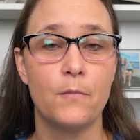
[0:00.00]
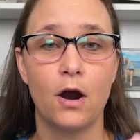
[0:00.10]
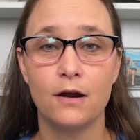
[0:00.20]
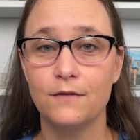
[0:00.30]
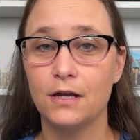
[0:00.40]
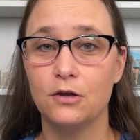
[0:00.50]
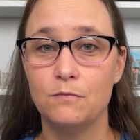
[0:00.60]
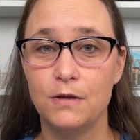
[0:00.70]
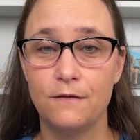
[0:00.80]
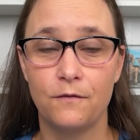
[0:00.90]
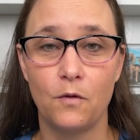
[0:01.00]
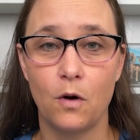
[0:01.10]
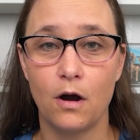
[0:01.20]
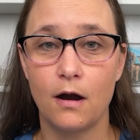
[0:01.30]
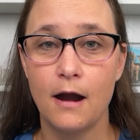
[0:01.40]
Part of it could be
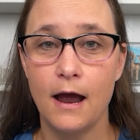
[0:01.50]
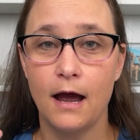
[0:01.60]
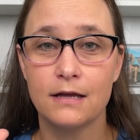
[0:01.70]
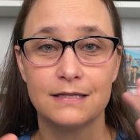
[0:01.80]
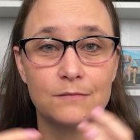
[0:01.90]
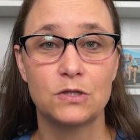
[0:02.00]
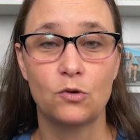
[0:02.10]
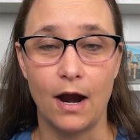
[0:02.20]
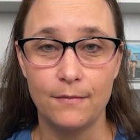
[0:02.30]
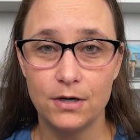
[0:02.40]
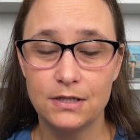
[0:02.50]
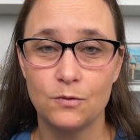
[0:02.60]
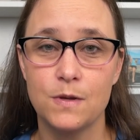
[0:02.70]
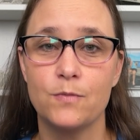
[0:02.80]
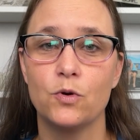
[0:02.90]
for uh, subscribers,
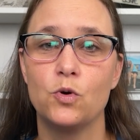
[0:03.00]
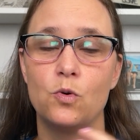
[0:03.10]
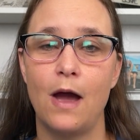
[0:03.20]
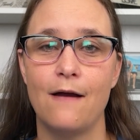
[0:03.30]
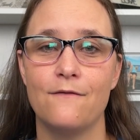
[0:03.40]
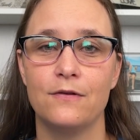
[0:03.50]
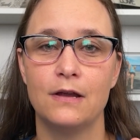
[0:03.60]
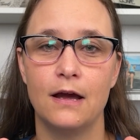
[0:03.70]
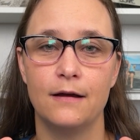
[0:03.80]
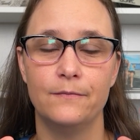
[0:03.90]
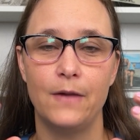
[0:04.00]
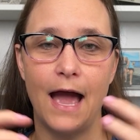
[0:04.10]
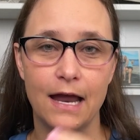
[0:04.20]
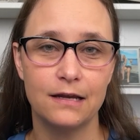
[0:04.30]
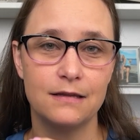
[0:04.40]
so people who have uh,
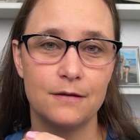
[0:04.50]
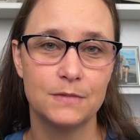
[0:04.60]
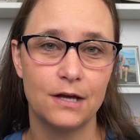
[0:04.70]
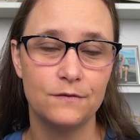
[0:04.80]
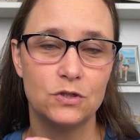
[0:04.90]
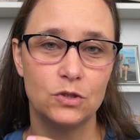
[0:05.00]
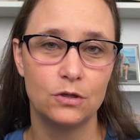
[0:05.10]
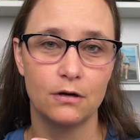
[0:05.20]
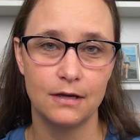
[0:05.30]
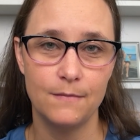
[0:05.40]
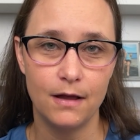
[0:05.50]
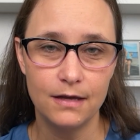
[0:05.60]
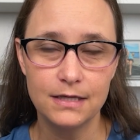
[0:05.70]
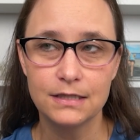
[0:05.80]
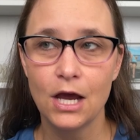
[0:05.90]
added themselves to your email
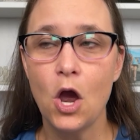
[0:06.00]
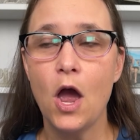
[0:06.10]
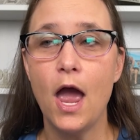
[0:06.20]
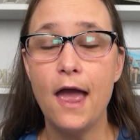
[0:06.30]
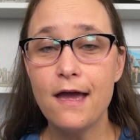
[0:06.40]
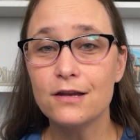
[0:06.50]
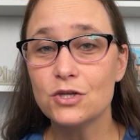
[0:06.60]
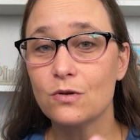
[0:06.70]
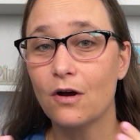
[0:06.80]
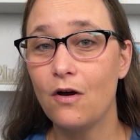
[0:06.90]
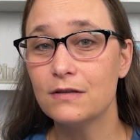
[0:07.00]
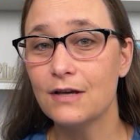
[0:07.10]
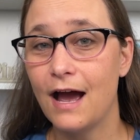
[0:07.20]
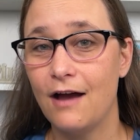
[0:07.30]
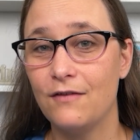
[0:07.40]
list. And you could
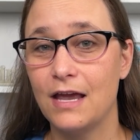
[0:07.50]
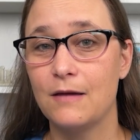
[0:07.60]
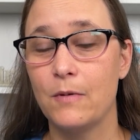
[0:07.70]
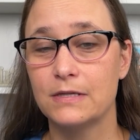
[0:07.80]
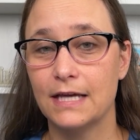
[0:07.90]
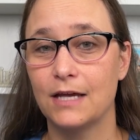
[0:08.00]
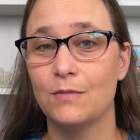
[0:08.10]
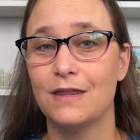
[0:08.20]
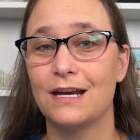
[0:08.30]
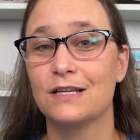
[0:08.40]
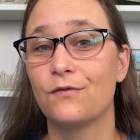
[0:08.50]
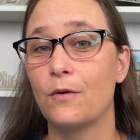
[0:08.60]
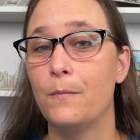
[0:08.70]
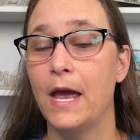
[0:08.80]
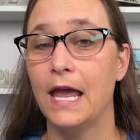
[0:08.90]
also have a segment that is
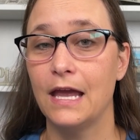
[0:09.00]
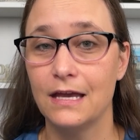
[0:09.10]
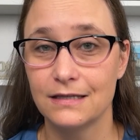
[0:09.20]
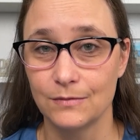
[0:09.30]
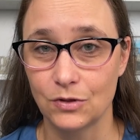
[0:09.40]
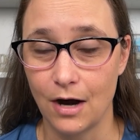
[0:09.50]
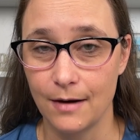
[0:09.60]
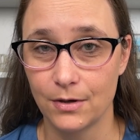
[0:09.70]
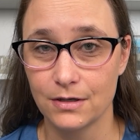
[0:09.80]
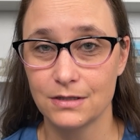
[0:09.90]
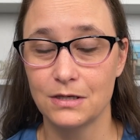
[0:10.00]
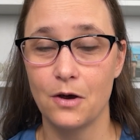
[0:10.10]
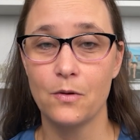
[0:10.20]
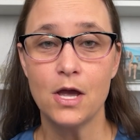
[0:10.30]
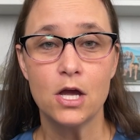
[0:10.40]
for paid subscribers.
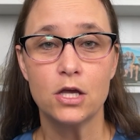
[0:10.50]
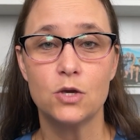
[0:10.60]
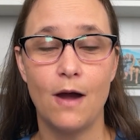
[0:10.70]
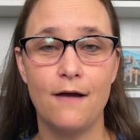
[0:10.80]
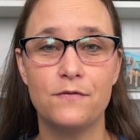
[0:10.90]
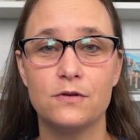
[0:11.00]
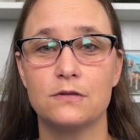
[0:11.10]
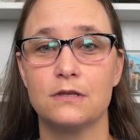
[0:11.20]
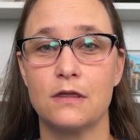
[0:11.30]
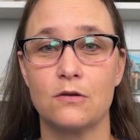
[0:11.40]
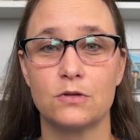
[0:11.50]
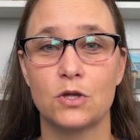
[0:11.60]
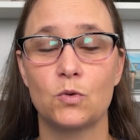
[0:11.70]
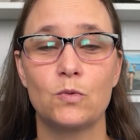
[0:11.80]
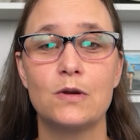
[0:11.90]
So you have those, those
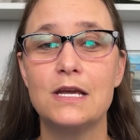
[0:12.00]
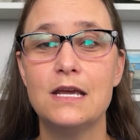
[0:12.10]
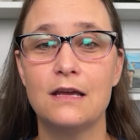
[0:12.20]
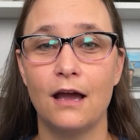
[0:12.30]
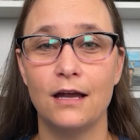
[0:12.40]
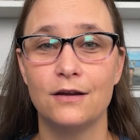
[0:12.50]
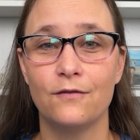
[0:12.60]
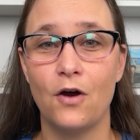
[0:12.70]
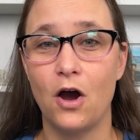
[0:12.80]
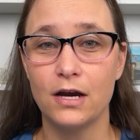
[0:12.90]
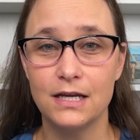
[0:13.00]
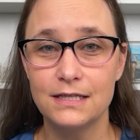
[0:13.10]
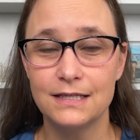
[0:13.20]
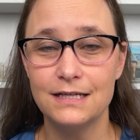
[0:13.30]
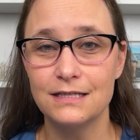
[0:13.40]
three kind of
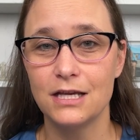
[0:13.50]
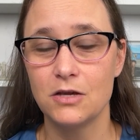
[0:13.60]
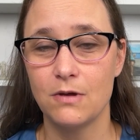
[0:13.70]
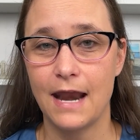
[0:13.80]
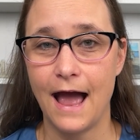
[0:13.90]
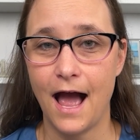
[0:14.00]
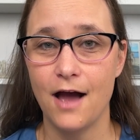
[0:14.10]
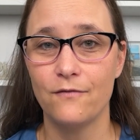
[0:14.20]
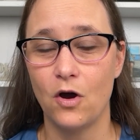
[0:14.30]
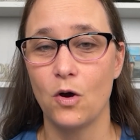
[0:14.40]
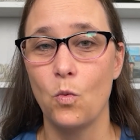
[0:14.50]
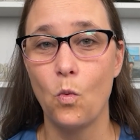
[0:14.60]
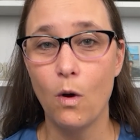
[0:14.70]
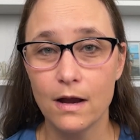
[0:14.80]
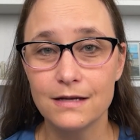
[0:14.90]
audiences that you can have on
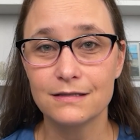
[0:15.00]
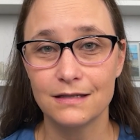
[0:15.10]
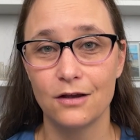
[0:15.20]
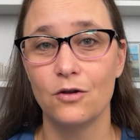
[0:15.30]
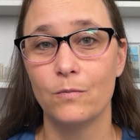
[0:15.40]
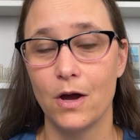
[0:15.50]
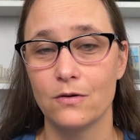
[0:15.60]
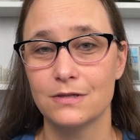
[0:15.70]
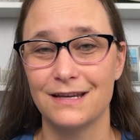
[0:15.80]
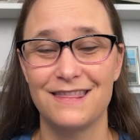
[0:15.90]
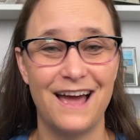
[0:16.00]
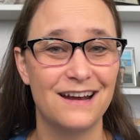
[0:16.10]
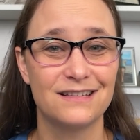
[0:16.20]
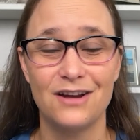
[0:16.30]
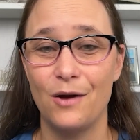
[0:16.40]
one single post. And that
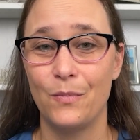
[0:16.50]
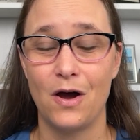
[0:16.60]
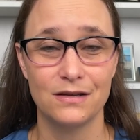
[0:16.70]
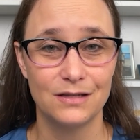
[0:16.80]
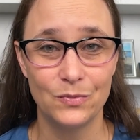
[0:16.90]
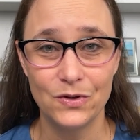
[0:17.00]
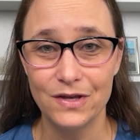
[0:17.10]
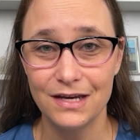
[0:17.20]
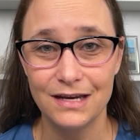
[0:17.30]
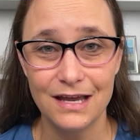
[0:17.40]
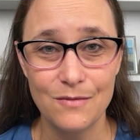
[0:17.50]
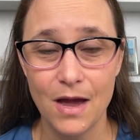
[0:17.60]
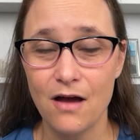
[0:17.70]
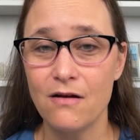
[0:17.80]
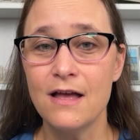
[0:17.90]
is not possible in an
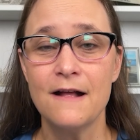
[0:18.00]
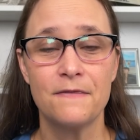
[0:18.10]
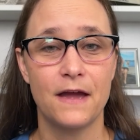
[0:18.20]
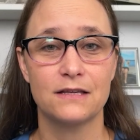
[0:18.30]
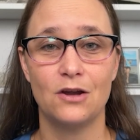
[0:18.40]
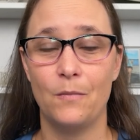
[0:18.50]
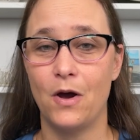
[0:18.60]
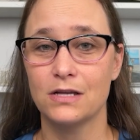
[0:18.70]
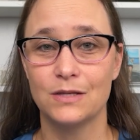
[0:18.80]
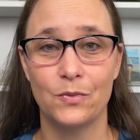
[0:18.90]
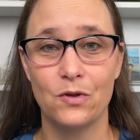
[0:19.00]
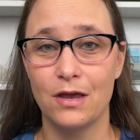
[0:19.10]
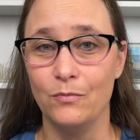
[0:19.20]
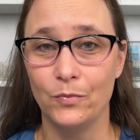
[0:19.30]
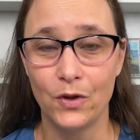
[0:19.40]
email. That's not possible
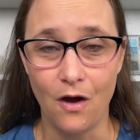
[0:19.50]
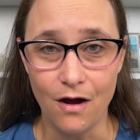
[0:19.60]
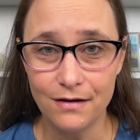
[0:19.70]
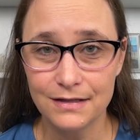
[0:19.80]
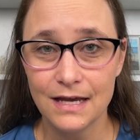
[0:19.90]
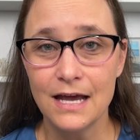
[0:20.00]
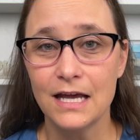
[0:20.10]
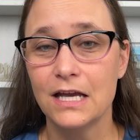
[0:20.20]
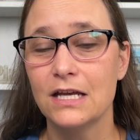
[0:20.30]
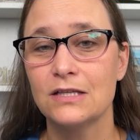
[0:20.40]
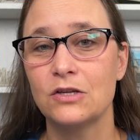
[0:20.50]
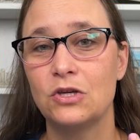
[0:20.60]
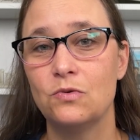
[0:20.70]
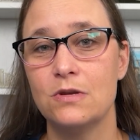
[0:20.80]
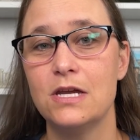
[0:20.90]
in blogs. It is
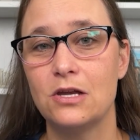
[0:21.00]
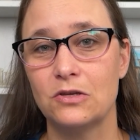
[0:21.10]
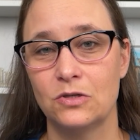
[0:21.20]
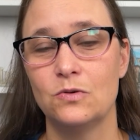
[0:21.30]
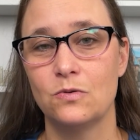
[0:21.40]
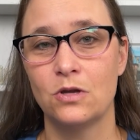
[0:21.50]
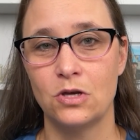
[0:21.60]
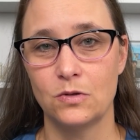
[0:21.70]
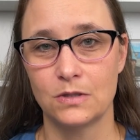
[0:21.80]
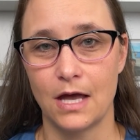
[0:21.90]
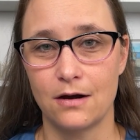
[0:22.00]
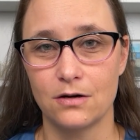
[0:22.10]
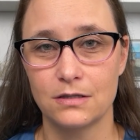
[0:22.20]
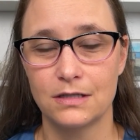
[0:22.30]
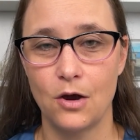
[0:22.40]
unique to the
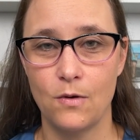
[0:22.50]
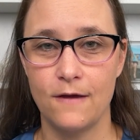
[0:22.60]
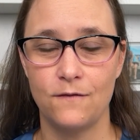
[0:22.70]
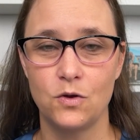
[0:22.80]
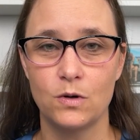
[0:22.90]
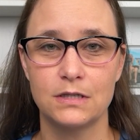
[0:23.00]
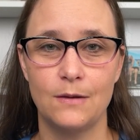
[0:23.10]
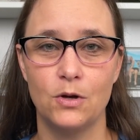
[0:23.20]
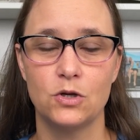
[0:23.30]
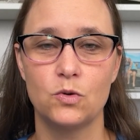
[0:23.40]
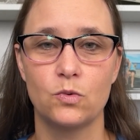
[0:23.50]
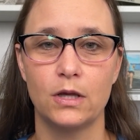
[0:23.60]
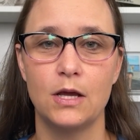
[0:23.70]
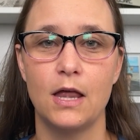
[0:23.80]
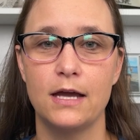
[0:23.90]
newsletter. So if you are someone who
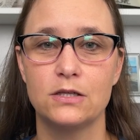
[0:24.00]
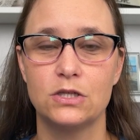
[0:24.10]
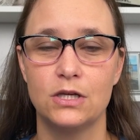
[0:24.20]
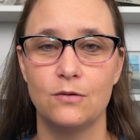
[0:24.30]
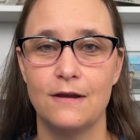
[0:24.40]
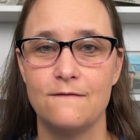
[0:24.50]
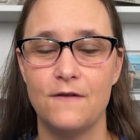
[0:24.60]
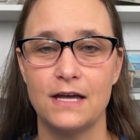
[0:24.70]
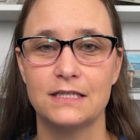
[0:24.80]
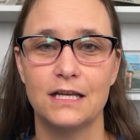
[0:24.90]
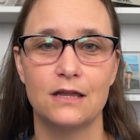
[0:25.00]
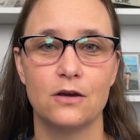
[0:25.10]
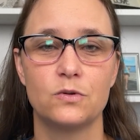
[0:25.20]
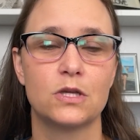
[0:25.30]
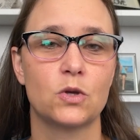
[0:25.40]
really likes to invest in
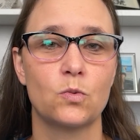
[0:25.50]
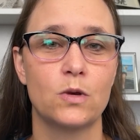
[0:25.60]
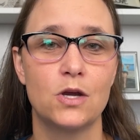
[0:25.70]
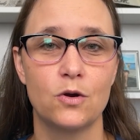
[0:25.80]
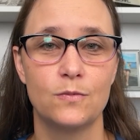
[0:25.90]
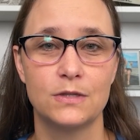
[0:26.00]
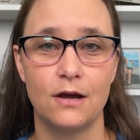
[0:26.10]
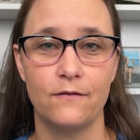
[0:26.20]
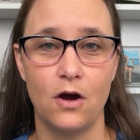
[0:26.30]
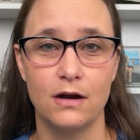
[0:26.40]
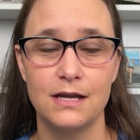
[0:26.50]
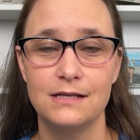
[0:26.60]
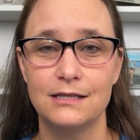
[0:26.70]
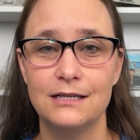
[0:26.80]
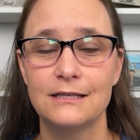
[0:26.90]
those three groups of
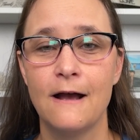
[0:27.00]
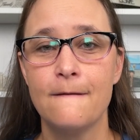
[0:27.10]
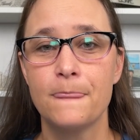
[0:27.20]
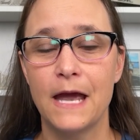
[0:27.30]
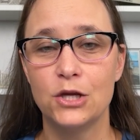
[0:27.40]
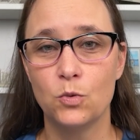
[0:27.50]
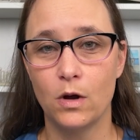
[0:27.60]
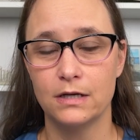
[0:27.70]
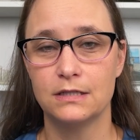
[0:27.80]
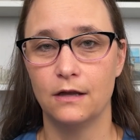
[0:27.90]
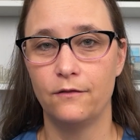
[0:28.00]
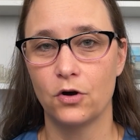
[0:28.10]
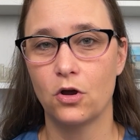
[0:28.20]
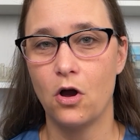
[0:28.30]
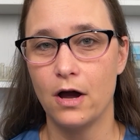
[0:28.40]
audiences, and you want to
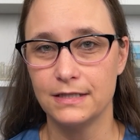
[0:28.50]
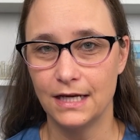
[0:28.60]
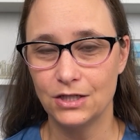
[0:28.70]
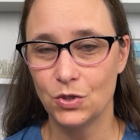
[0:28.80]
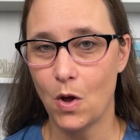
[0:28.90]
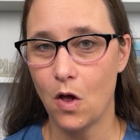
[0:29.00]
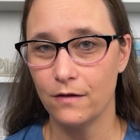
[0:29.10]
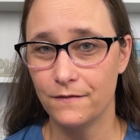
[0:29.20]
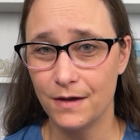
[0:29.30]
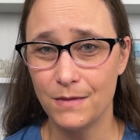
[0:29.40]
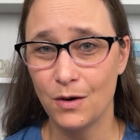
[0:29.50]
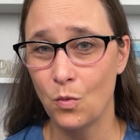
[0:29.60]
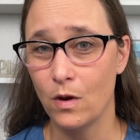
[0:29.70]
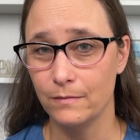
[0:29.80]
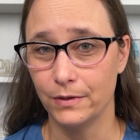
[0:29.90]
deliver content to all of them
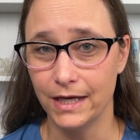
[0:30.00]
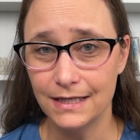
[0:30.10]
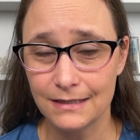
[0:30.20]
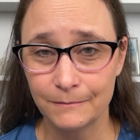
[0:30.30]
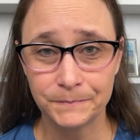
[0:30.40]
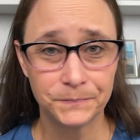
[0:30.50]
in one place,